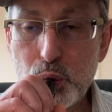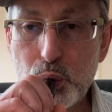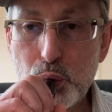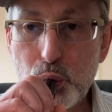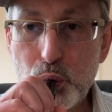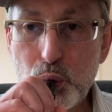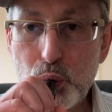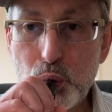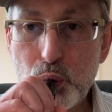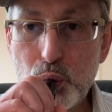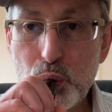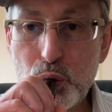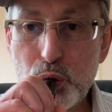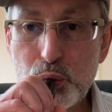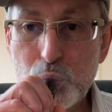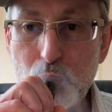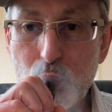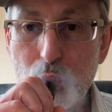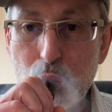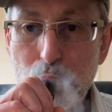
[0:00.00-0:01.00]

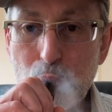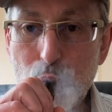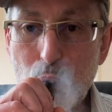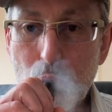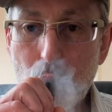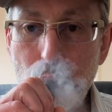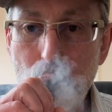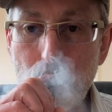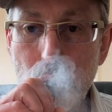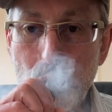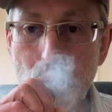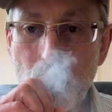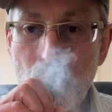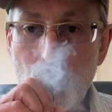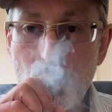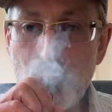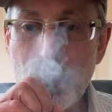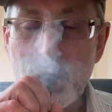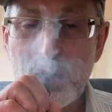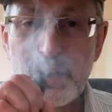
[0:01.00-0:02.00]

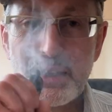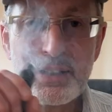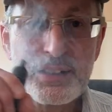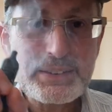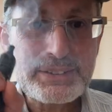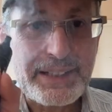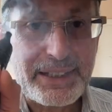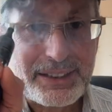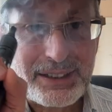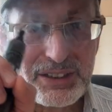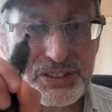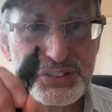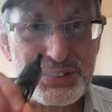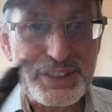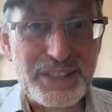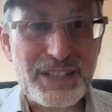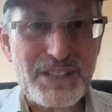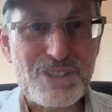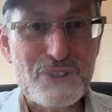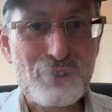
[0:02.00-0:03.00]
It's like a
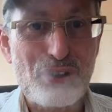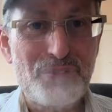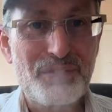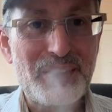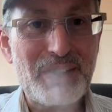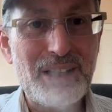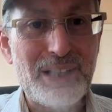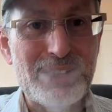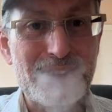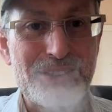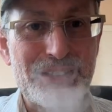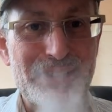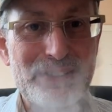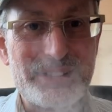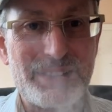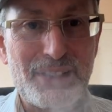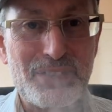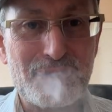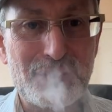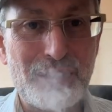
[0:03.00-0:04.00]
signature of an
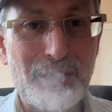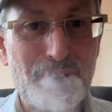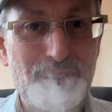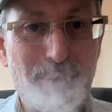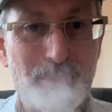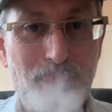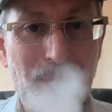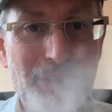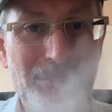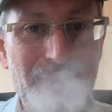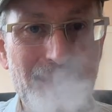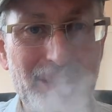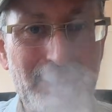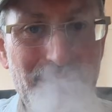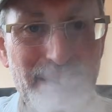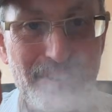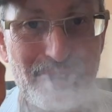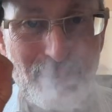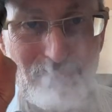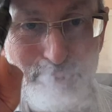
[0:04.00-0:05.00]
artist on the, on the painting,
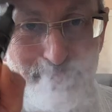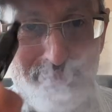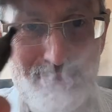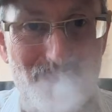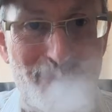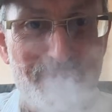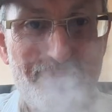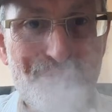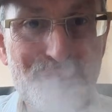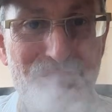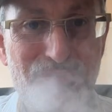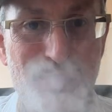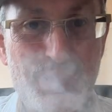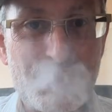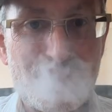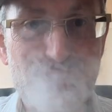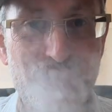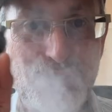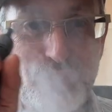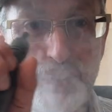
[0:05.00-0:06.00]
you know, just finishes it